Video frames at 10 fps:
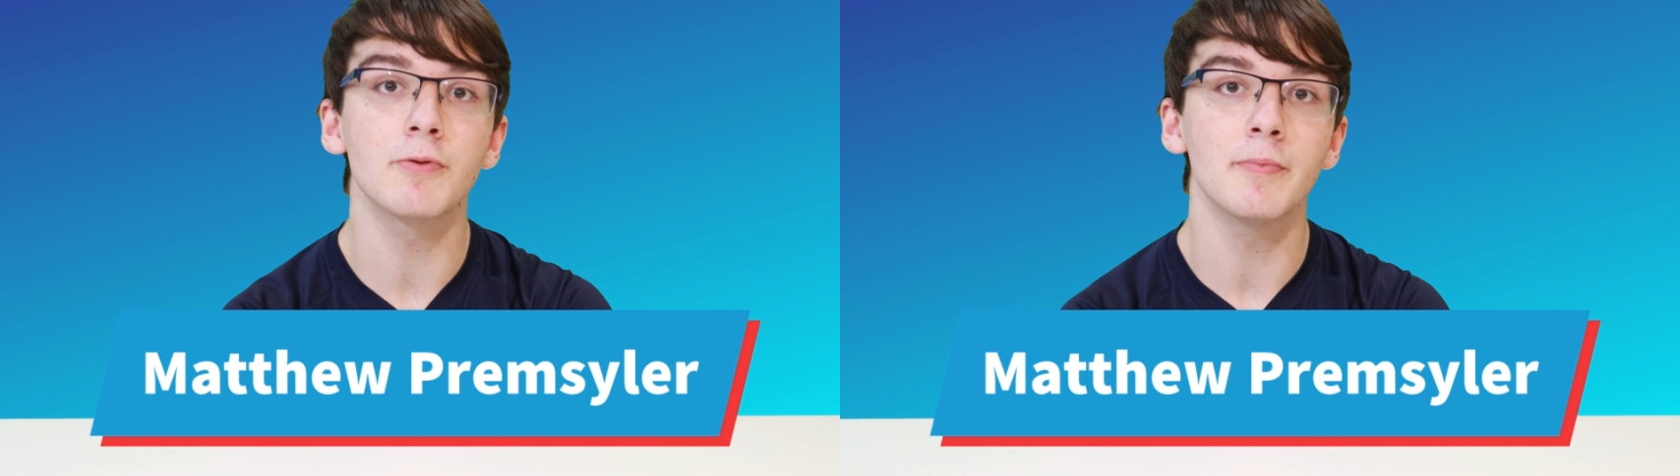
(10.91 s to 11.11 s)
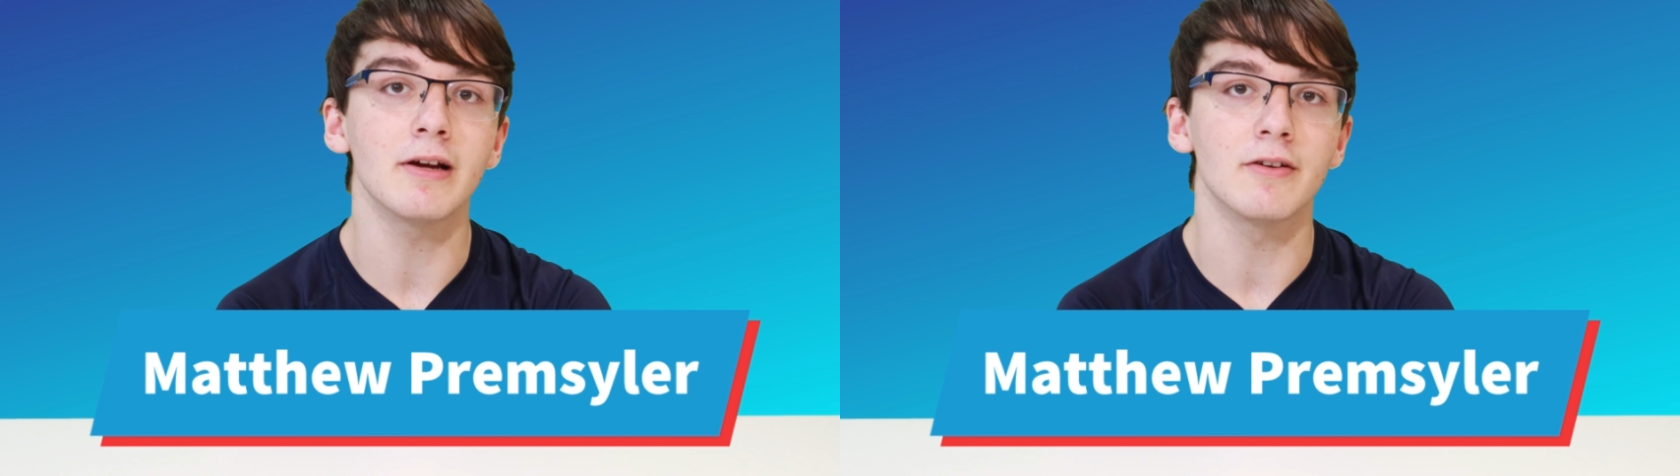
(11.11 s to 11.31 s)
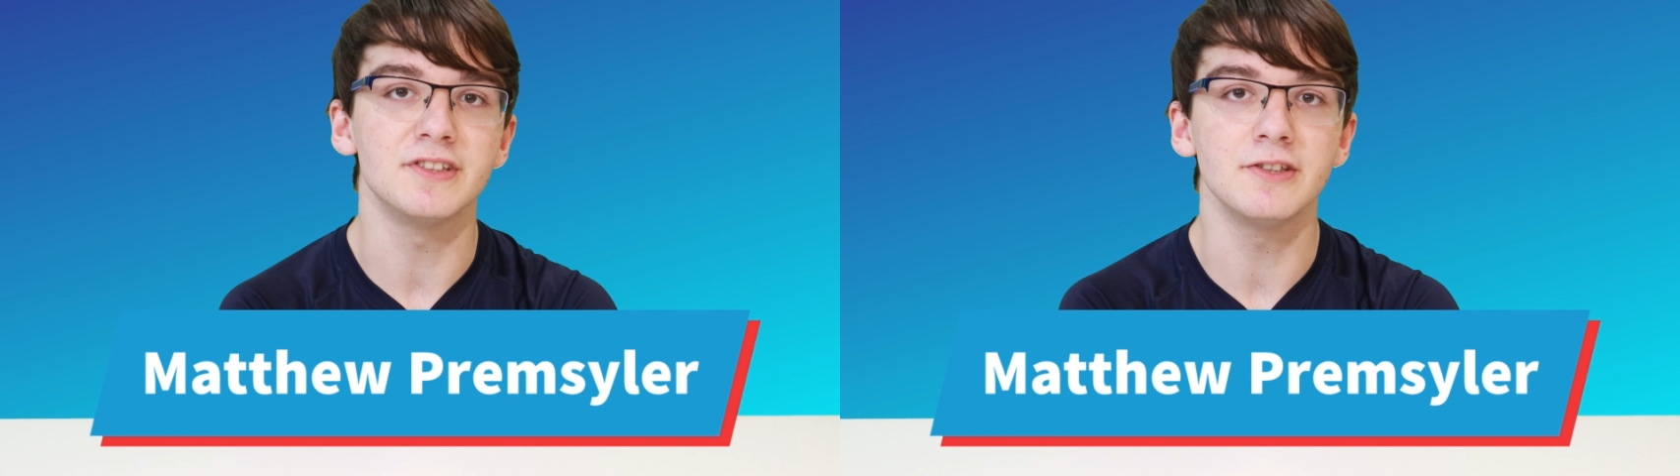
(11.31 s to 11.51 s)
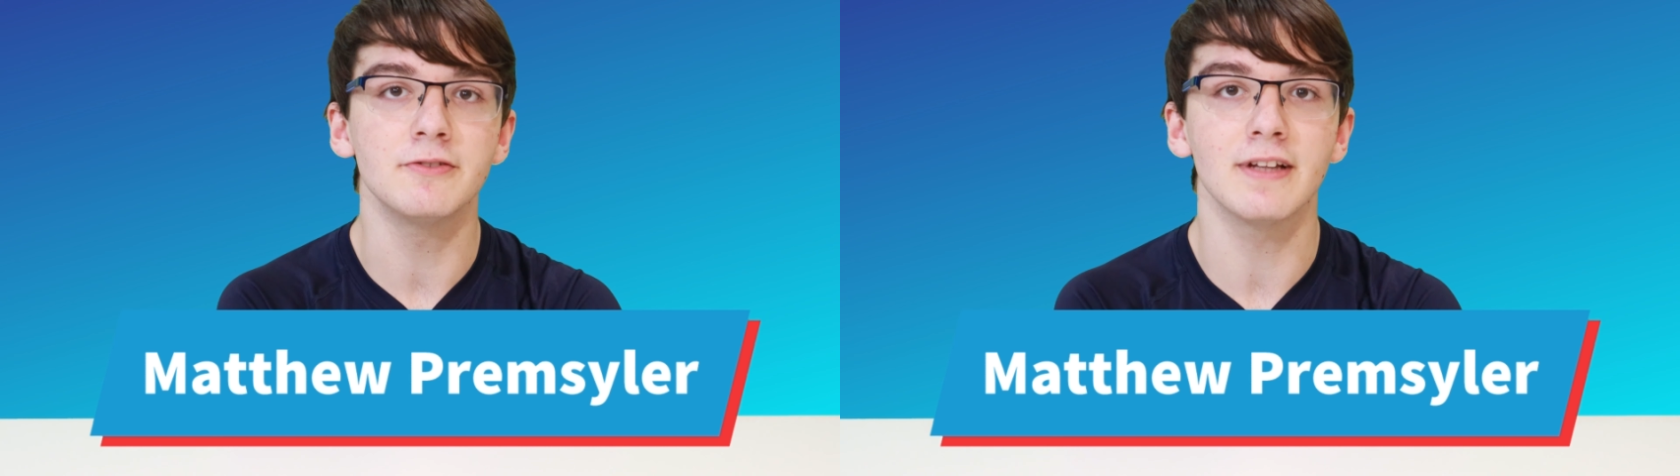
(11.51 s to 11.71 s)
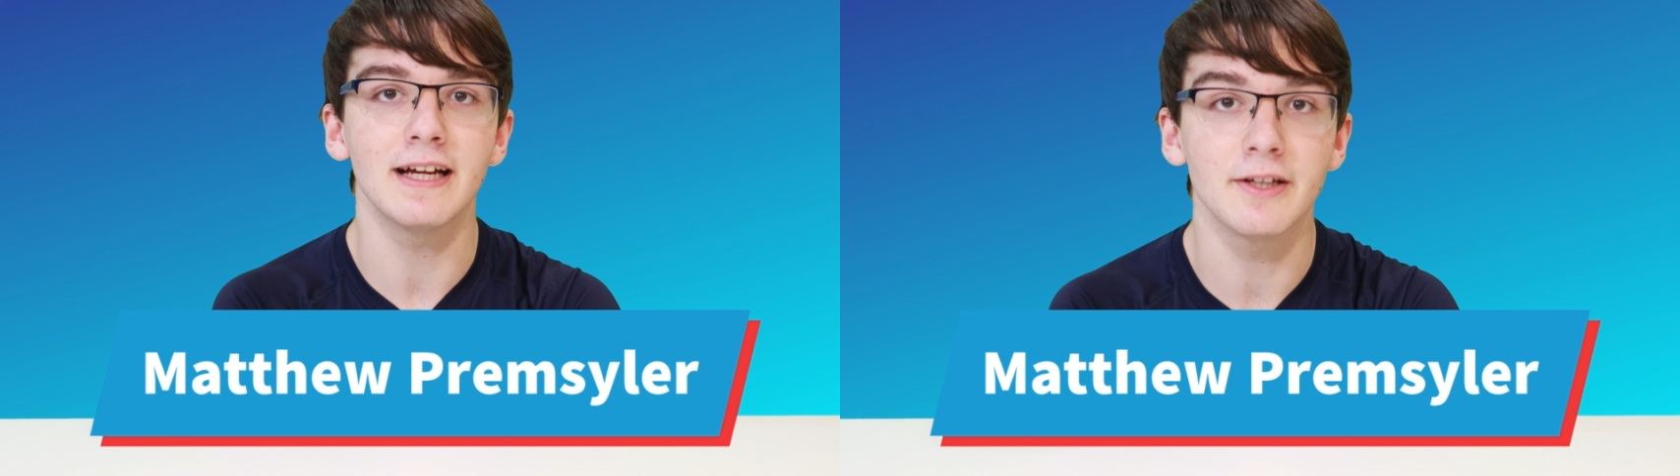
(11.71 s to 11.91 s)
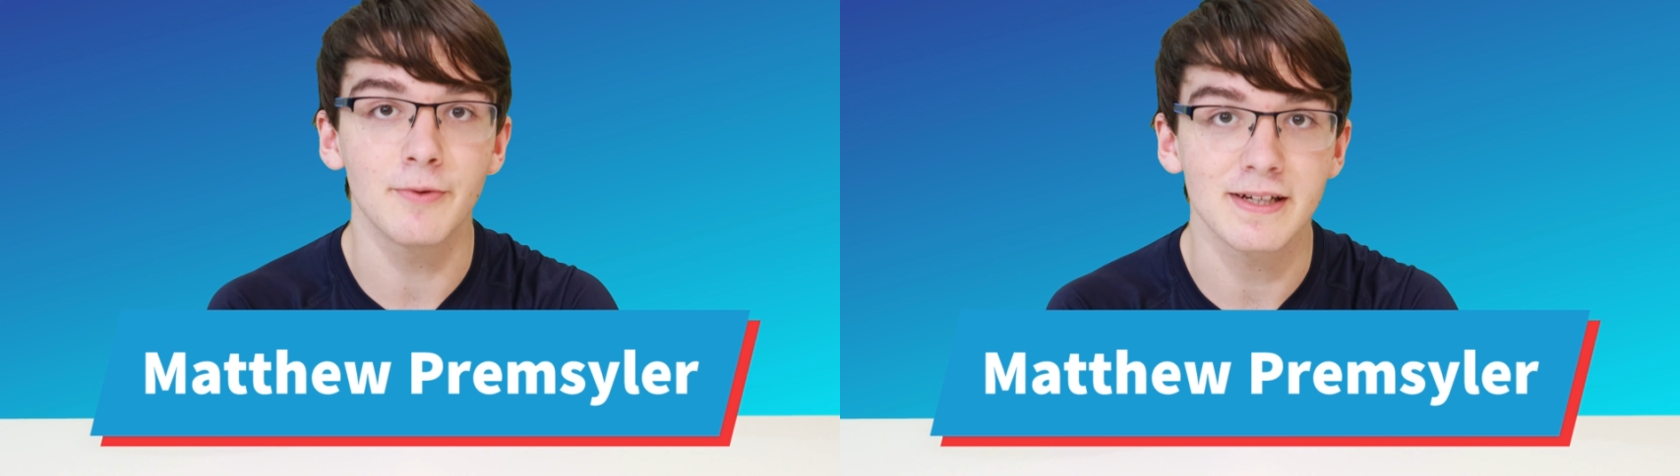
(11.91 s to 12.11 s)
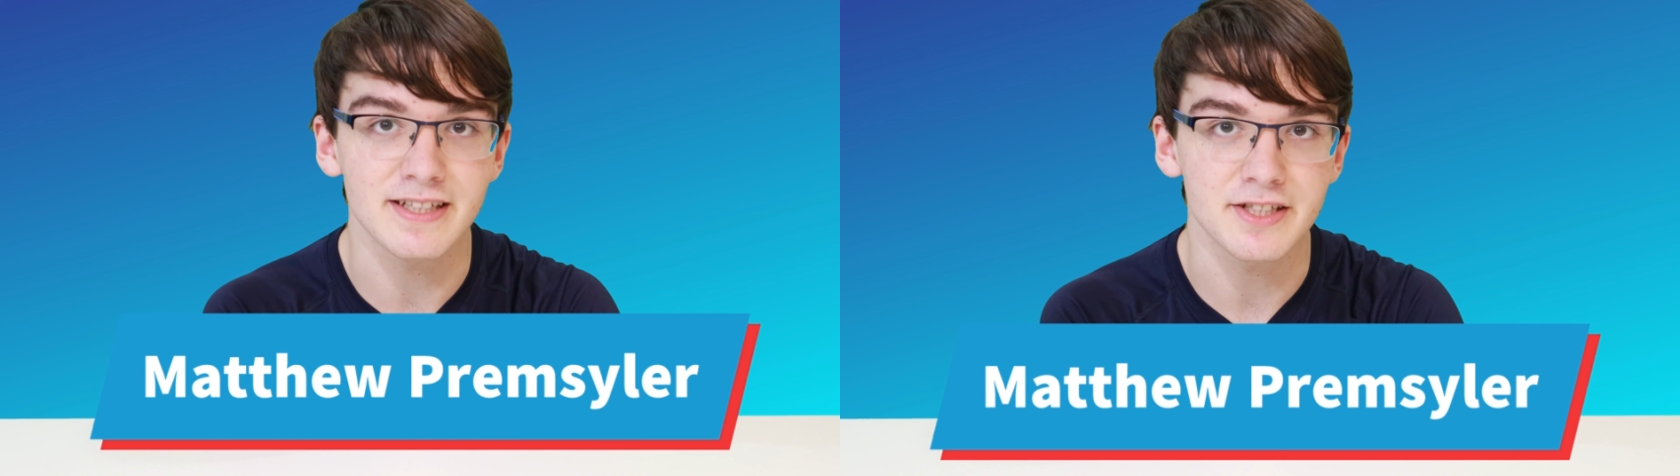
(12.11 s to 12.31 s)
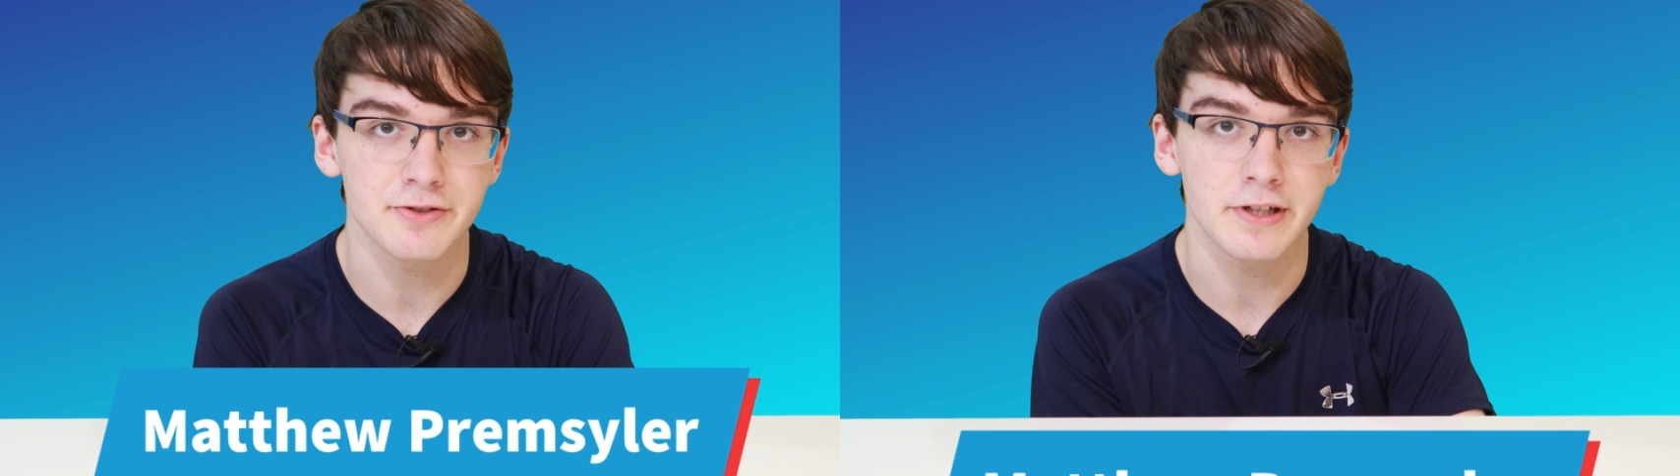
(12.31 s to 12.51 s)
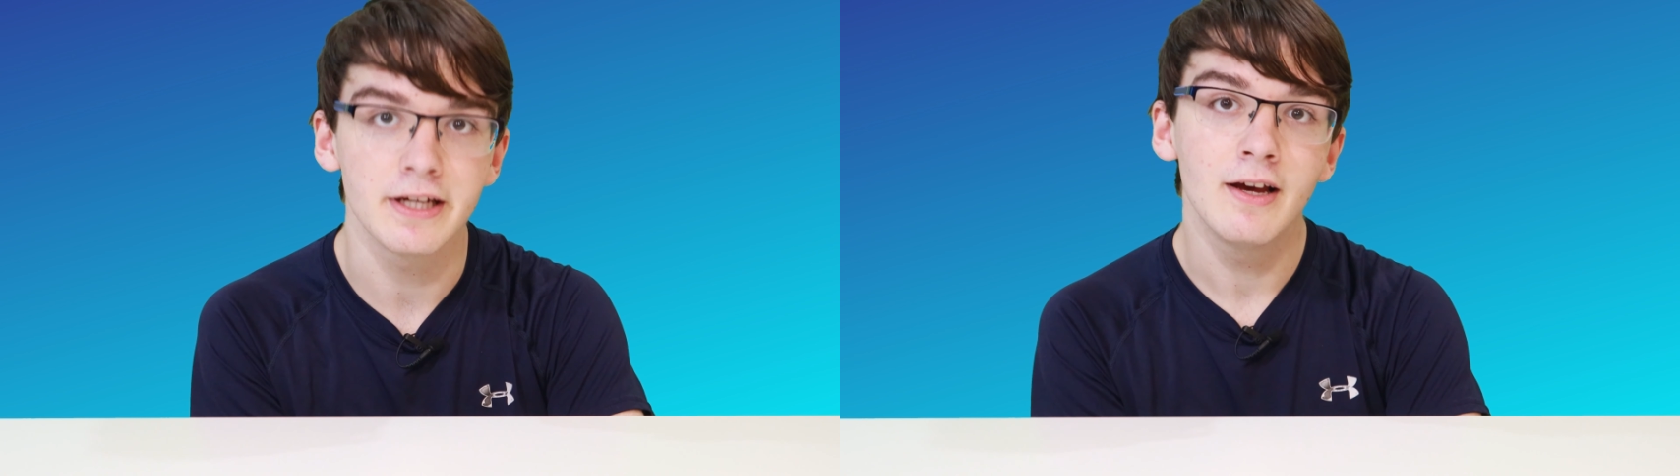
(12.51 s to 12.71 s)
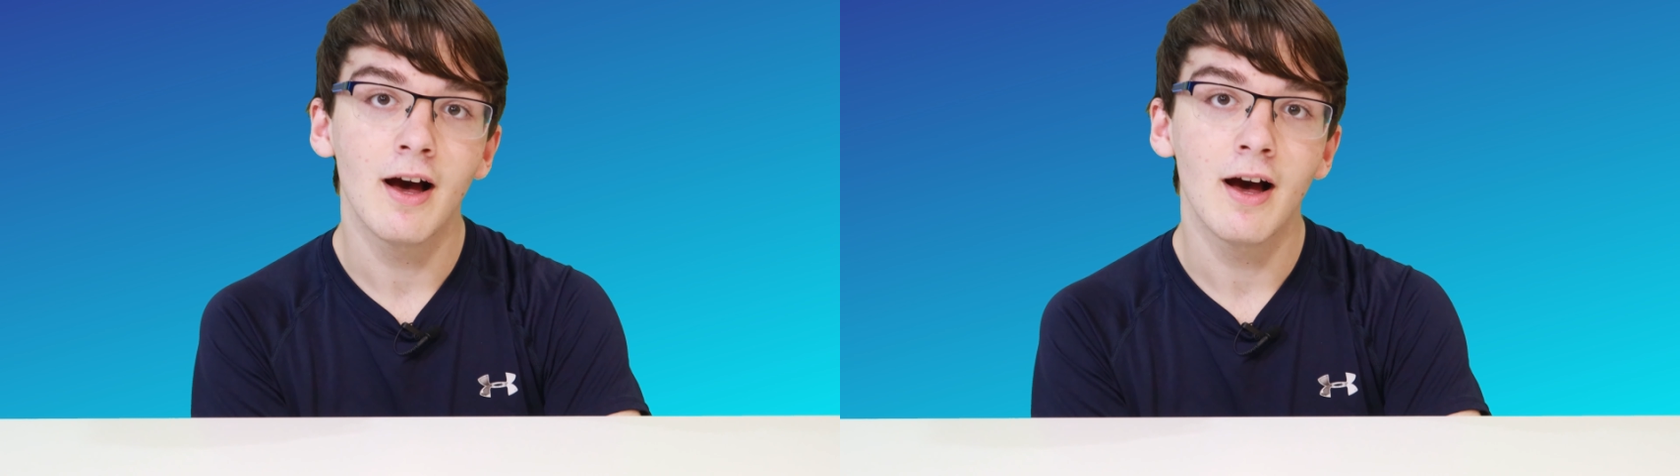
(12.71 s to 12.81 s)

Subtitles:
premiere of student-led U.S. history.